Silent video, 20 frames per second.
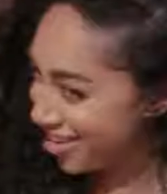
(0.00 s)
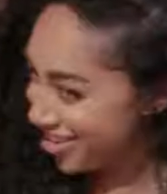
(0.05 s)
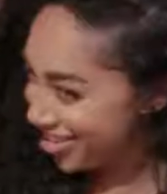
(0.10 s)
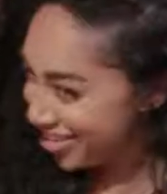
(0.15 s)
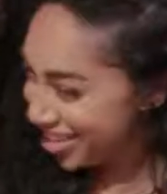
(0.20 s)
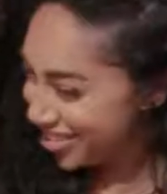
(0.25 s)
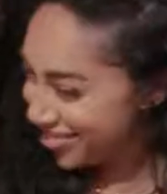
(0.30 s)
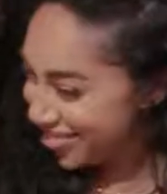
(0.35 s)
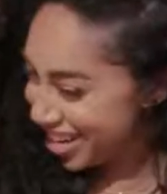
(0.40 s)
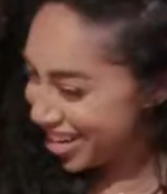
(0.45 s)
Oh,
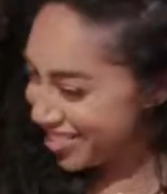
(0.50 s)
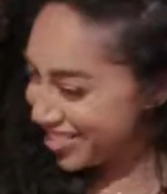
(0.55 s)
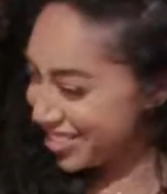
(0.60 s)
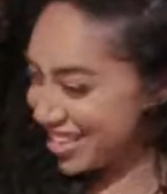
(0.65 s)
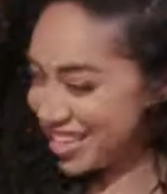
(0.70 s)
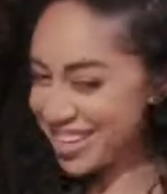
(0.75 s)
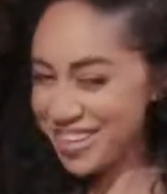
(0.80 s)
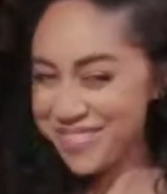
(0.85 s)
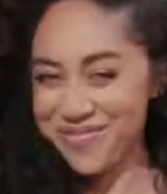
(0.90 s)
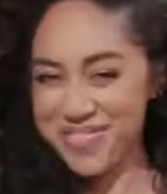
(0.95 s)
no
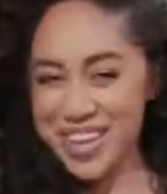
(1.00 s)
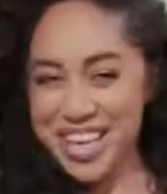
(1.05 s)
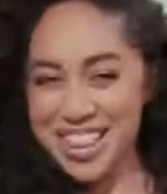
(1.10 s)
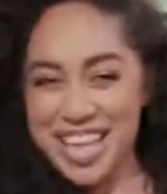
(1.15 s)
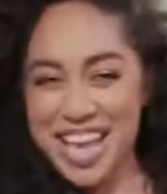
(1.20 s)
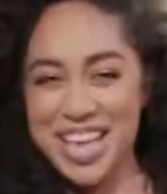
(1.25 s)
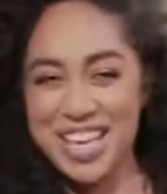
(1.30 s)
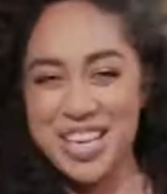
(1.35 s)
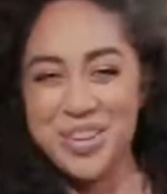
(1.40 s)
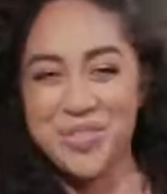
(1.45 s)
problem. And
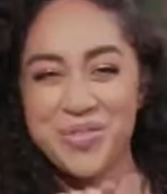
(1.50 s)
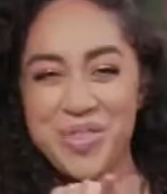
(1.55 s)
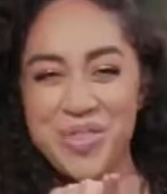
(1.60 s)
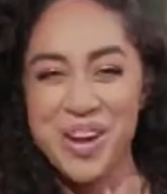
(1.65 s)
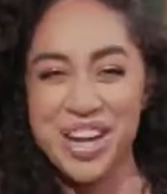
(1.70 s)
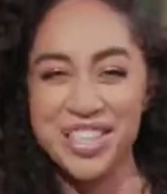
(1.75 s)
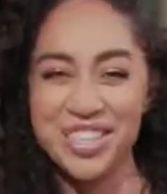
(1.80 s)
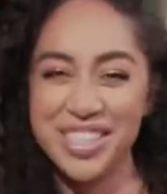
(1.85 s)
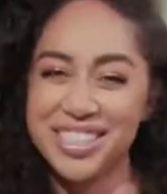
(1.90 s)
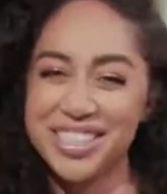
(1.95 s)
thank you for
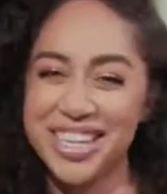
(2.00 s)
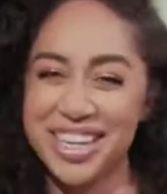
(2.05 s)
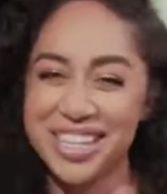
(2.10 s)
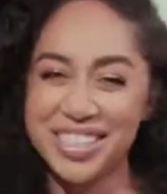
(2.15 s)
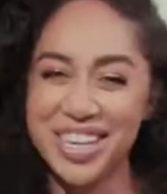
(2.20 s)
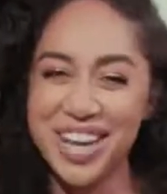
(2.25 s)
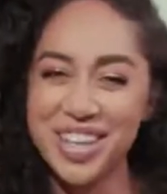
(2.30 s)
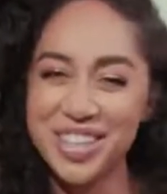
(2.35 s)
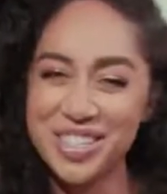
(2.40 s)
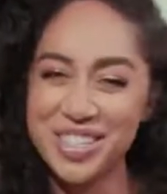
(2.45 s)
watching
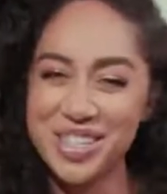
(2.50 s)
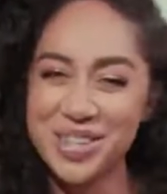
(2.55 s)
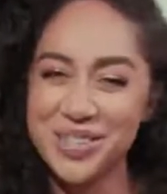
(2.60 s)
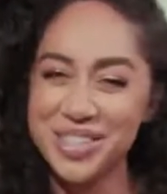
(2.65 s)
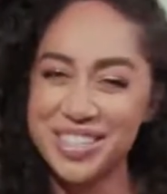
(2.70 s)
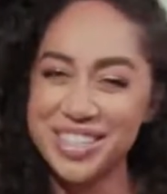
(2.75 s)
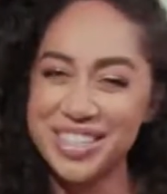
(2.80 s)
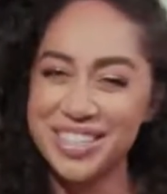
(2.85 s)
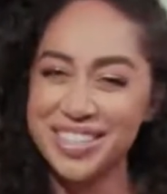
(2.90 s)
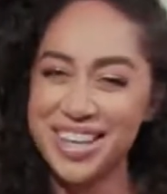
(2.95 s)
Sexology.
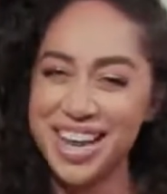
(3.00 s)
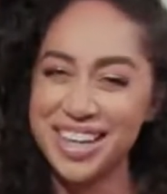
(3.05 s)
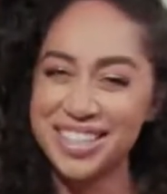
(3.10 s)
We'll see you